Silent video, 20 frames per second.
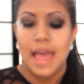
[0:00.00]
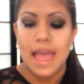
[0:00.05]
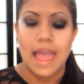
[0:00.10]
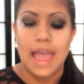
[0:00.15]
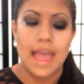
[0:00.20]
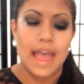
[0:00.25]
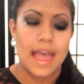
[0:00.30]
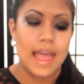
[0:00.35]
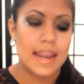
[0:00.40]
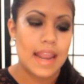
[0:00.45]

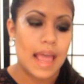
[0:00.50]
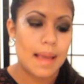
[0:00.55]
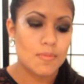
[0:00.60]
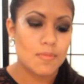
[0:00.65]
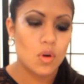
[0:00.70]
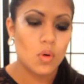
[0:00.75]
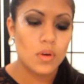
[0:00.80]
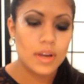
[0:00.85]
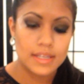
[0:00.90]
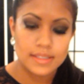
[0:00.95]
And I'm
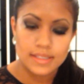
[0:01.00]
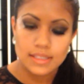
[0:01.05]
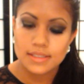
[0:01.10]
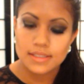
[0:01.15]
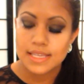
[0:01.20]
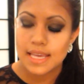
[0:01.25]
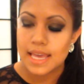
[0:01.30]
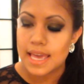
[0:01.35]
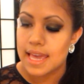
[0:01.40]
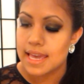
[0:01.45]
going to
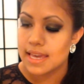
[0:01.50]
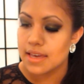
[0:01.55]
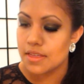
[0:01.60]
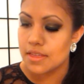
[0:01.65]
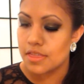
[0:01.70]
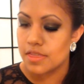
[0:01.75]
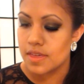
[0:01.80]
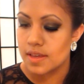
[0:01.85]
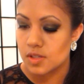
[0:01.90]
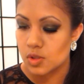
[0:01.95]
take
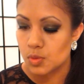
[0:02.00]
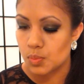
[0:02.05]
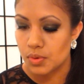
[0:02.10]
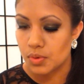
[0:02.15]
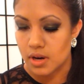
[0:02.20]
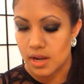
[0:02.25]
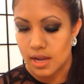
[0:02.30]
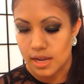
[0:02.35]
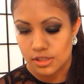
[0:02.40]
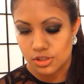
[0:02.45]
this
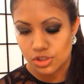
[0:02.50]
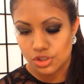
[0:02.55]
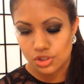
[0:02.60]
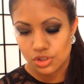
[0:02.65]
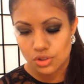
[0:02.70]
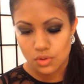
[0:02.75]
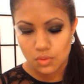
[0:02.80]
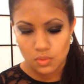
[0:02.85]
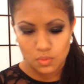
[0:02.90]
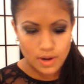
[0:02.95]

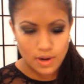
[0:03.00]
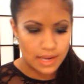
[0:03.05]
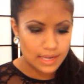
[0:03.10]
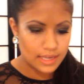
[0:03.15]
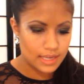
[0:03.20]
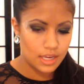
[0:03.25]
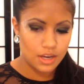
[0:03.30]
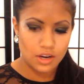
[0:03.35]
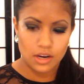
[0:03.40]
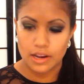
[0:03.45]
brush right
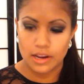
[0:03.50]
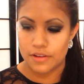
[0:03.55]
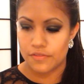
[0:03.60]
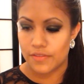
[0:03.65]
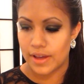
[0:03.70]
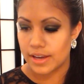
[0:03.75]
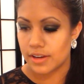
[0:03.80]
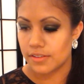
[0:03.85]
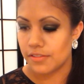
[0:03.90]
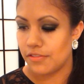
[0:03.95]
here, if
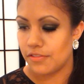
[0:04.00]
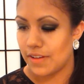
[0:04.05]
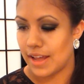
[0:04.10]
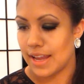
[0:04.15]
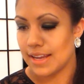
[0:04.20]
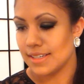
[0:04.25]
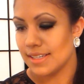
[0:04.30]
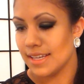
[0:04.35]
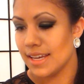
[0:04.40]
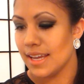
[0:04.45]
I could
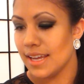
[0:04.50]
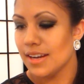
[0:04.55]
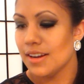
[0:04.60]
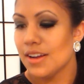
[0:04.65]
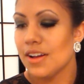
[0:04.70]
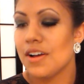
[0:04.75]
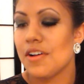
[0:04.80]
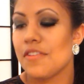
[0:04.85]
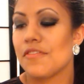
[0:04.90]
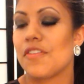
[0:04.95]
find it,
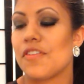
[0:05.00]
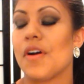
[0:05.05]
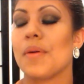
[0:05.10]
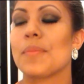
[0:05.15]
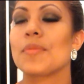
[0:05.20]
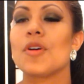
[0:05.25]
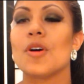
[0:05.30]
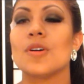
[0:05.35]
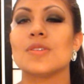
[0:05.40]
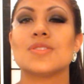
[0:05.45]

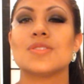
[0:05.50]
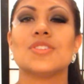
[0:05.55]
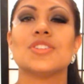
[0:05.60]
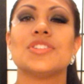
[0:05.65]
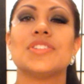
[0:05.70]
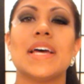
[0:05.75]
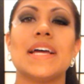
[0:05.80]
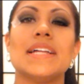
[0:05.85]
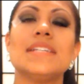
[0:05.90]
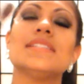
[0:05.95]
from Coastal
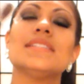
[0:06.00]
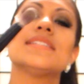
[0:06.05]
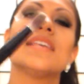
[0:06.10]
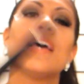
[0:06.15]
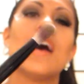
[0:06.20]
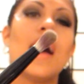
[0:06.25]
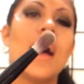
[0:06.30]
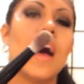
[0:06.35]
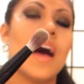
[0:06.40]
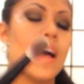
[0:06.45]
Scents,
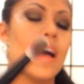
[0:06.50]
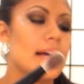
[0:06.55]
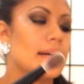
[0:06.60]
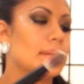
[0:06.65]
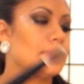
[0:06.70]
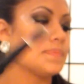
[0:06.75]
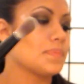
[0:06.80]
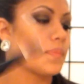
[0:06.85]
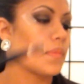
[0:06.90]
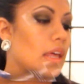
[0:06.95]

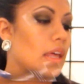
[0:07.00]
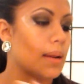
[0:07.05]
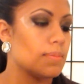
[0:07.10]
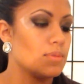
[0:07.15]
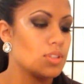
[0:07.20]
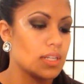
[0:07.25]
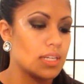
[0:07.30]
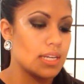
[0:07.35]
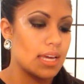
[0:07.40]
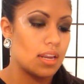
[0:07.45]
and I'm
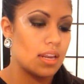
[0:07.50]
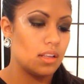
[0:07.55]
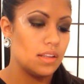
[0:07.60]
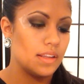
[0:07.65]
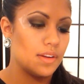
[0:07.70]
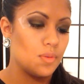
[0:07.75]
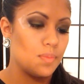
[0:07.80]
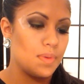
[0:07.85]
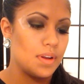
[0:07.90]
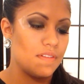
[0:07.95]
just going to get a
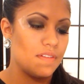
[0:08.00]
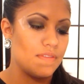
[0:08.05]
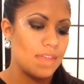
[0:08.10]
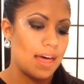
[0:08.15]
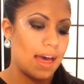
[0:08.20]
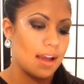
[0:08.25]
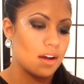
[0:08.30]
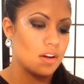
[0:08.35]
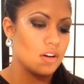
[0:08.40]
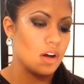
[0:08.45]
little bit of
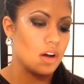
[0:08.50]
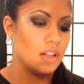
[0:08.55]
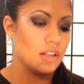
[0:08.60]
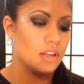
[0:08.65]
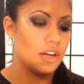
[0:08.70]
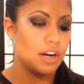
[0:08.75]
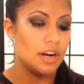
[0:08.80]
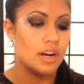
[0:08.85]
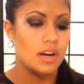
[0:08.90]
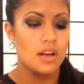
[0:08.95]
that
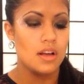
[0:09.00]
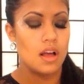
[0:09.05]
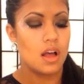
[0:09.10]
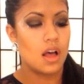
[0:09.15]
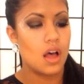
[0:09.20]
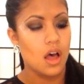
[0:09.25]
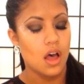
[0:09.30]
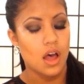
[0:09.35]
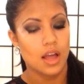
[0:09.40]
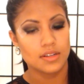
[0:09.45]
color
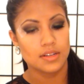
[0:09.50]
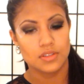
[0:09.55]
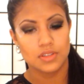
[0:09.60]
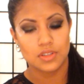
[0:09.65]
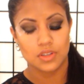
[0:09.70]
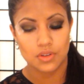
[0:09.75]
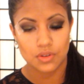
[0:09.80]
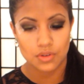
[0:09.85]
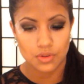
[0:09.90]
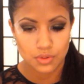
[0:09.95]

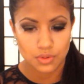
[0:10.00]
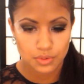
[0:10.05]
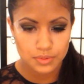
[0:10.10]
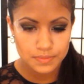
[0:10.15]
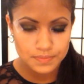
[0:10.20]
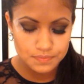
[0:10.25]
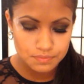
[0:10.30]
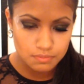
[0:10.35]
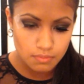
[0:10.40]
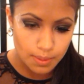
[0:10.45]
onto
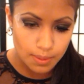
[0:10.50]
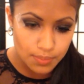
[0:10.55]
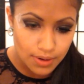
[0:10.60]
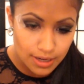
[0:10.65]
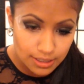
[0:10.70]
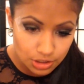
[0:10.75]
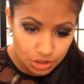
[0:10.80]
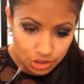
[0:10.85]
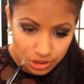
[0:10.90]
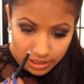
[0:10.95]
my
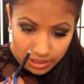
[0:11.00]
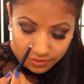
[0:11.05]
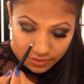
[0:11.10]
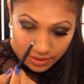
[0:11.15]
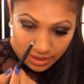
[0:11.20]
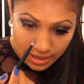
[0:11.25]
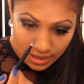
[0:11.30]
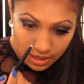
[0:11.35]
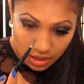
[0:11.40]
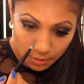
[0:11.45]
brush, and
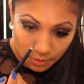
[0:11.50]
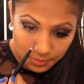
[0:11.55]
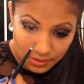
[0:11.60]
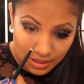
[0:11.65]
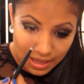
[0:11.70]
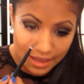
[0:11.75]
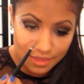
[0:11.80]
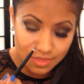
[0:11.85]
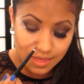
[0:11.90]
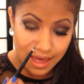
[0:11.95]
then
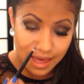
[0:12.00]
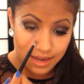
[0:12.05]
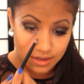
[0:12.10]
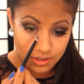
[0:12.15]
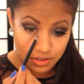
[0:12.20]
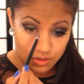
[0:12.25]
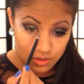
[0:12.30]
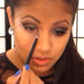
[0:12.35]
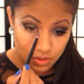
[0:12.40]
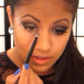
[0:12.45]
apply that
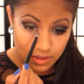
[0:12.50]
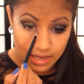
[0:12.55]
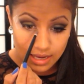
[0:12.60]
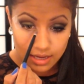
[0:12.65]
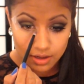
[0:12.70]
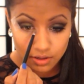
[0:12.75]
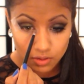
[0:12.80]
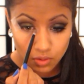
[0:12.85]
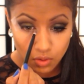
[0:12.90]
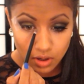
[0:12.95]
to the
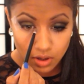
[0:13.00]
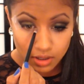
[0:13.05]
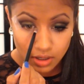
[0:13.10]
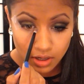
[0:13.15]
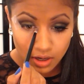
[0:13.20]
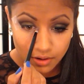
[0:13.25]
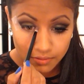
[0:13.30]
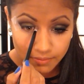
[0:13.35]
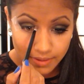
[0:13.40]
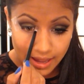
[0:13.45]
inner
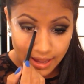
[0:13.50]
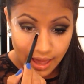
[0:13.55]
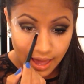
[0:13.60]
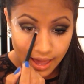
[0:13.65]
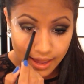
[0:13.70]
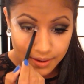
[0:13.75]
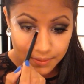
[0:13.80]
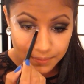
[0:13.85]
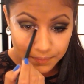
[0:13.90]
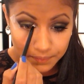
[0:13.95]
corner of my
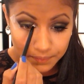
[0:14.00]
eye.